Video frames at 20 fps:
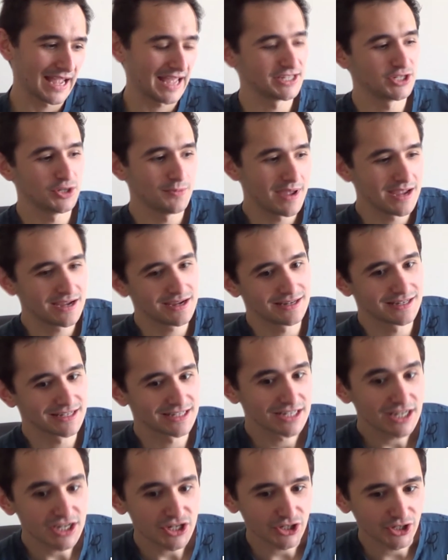you making
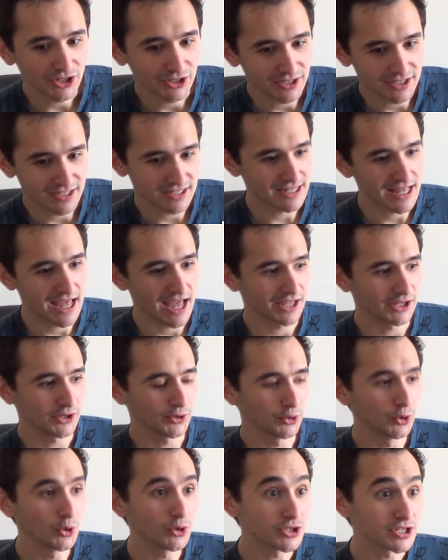decisions that
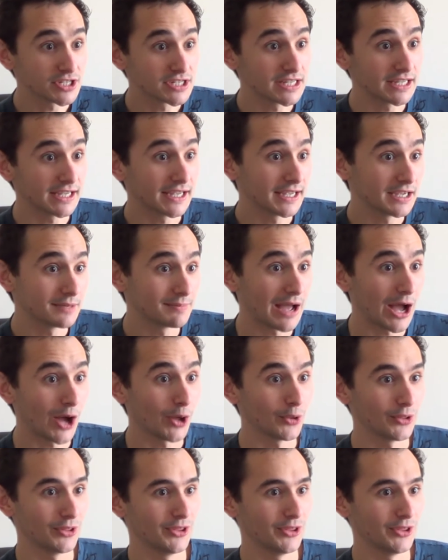you're not just thinking about